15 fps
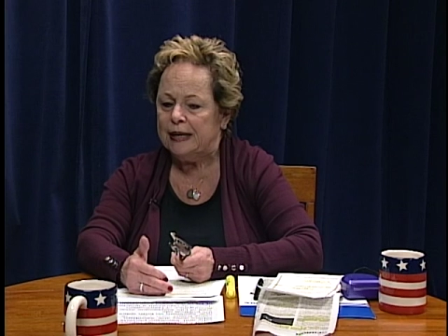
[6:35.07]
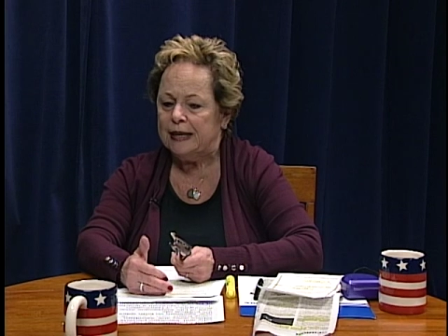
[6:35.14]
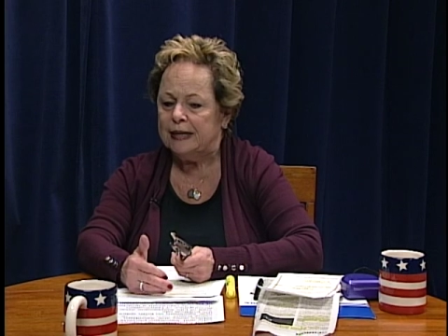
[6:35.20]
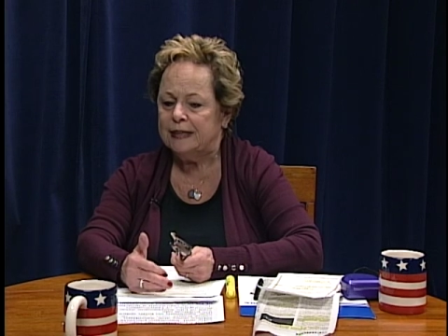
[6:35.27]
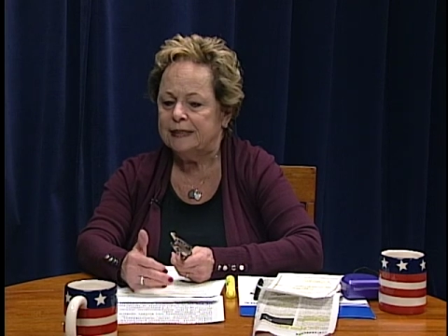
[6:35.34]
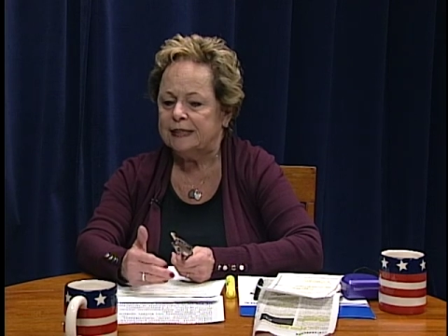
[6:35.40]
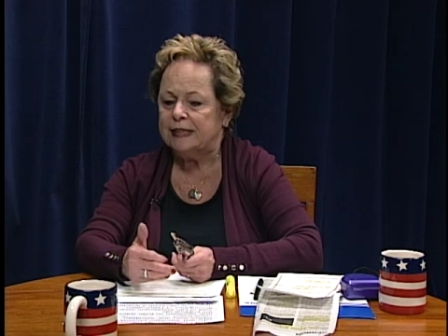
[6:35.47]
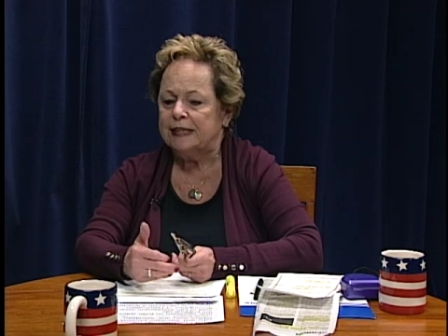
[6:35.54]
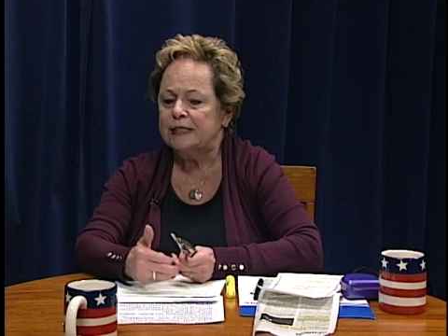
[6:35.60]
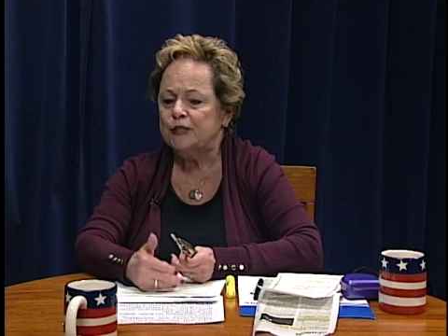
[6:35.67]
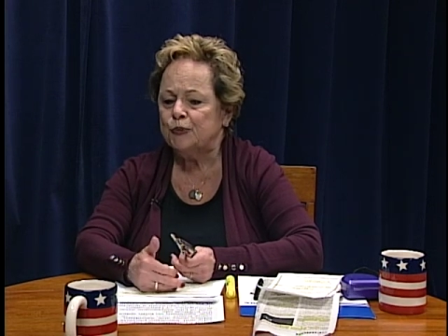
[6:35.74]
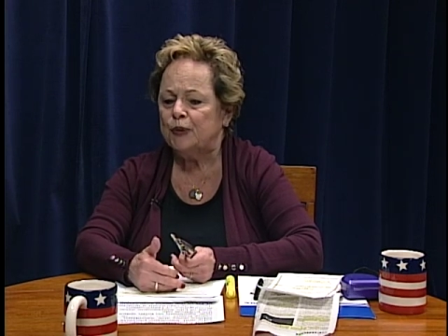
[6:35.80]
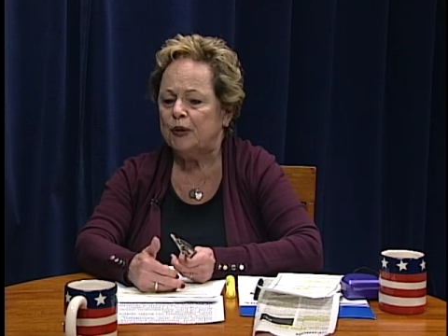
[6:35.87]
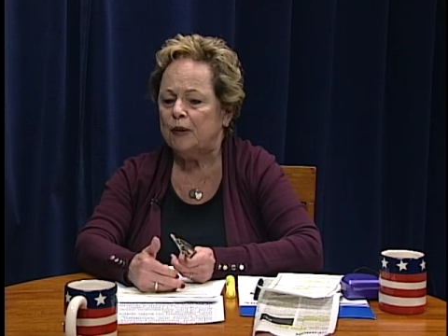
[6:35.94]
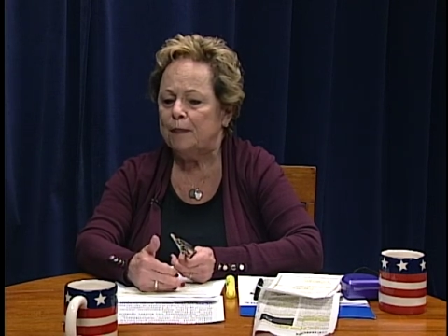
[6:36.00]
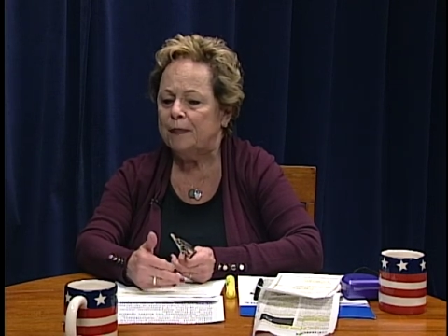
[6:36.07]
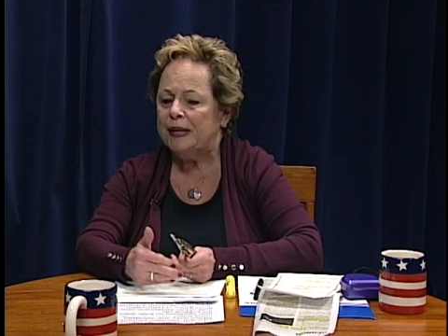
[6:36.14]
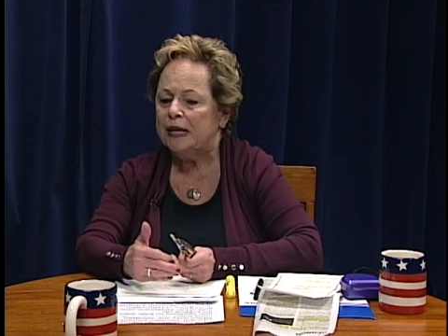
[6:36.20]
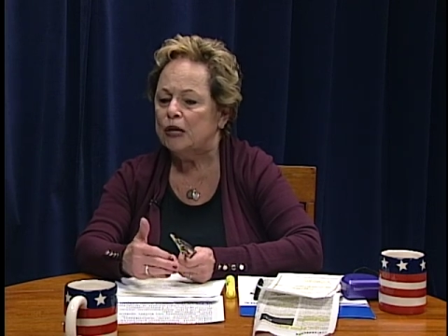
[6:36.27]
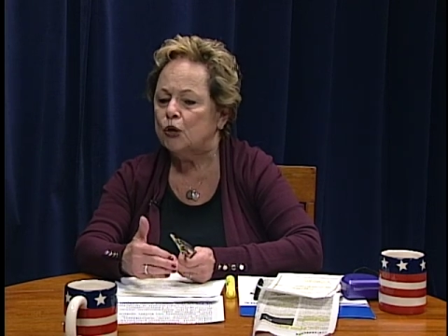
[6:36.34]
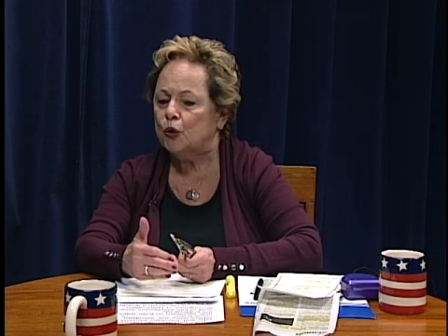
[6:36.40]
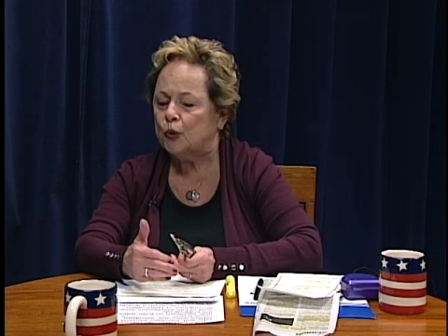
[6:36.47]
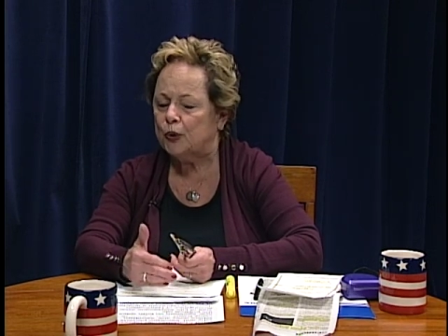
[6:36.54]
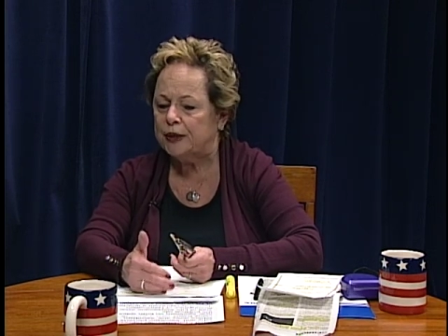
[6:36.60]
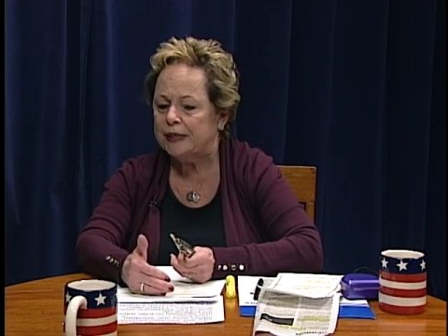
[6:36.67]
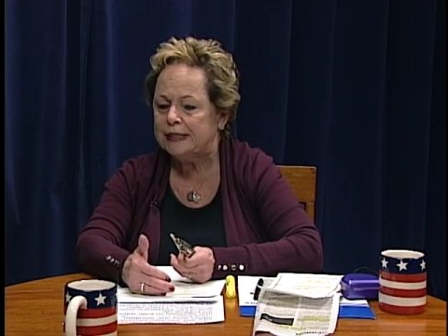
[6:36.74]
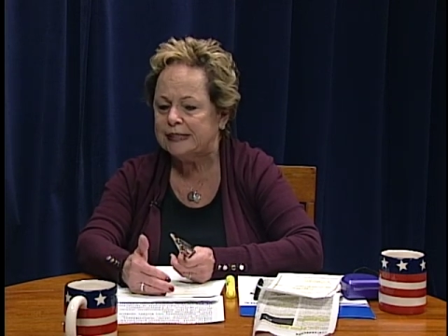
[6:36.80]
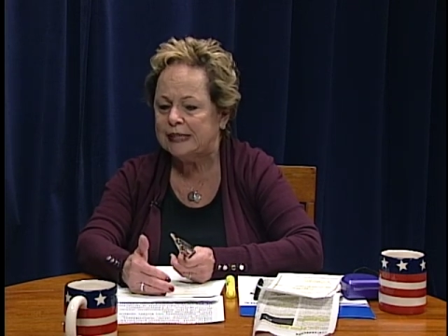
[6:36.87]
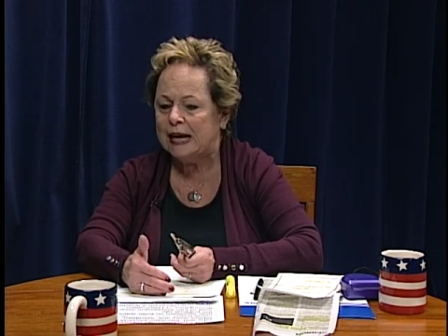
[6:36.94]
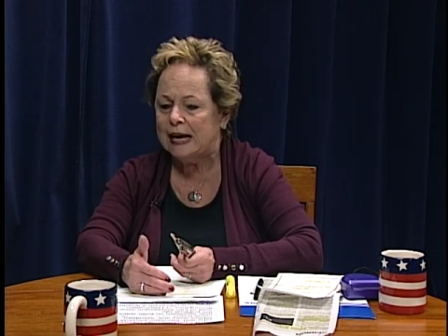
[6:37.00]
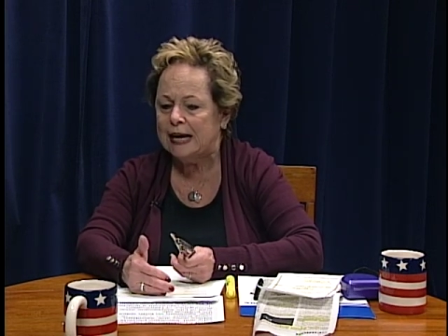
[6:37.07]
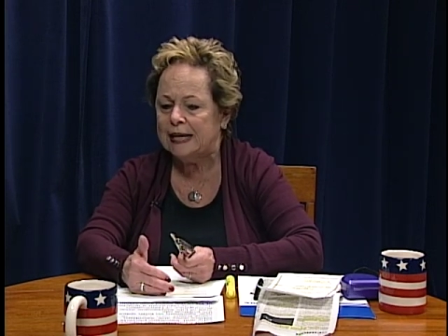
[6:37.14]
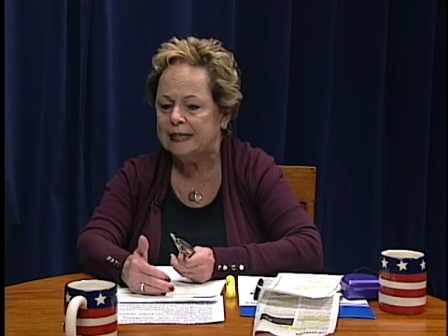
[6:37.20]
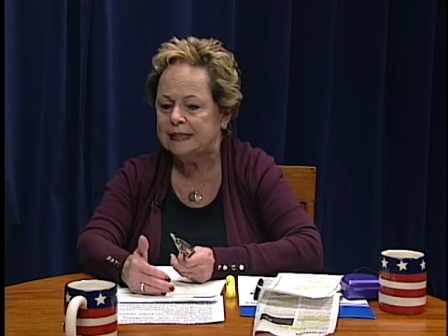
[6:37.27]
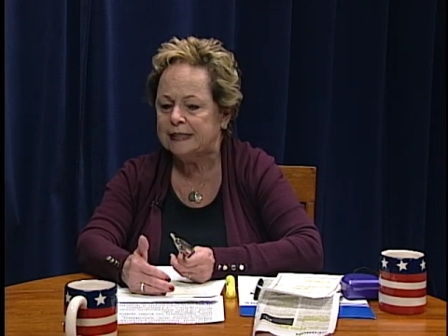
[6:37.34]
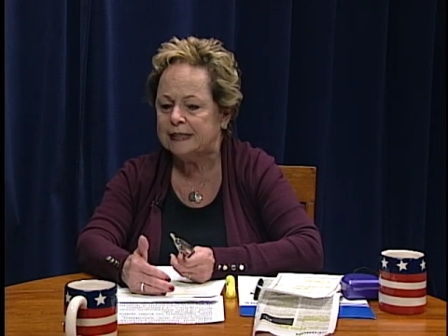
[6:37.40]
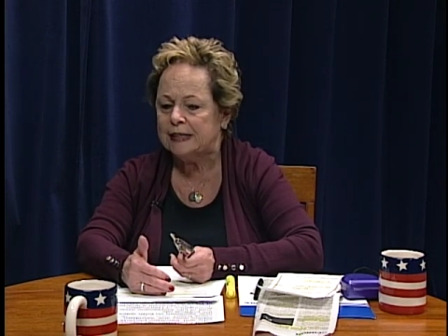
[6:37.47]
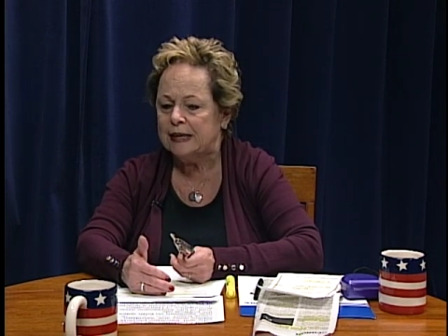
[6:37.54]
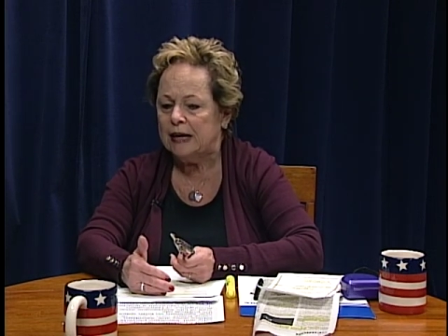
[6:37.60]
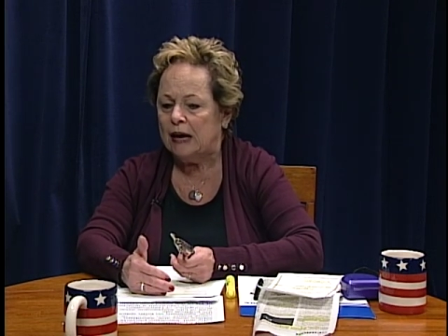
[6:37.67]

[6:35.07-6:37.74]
is Israel being criticized